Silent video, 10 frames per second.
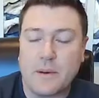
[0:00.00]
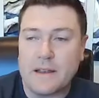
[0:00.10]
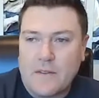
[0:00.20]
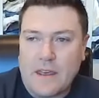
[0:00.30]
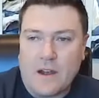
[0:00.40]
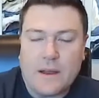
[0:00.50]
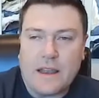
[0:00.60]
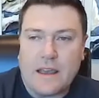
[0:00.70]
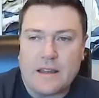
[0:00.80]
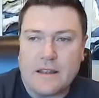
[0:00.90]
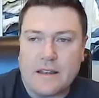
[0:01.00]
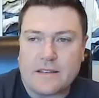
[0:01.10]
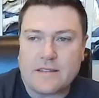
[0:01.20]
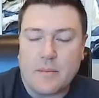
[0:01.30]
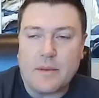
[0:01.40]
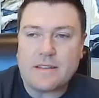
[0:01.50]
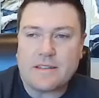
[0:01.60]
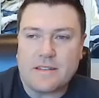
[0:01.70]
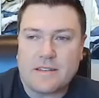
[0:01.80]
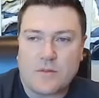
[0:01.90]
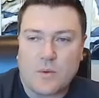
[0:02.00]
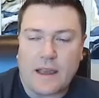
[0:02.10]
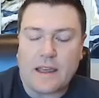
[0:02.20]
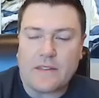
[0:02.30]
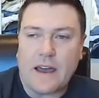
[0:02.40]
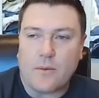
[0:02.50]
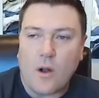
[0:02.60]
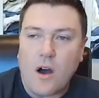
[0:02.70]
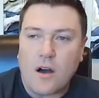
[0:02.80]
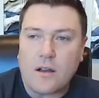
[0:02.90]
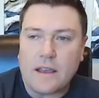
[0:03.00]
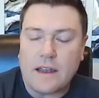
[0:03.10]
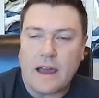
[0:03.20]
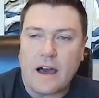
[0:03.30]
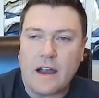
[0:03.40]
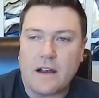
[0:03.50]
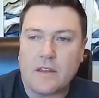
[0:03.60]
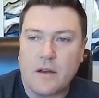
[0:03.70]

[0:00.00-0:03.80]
But, you know, in, in, in some instances, when I get that wrong and I hire the,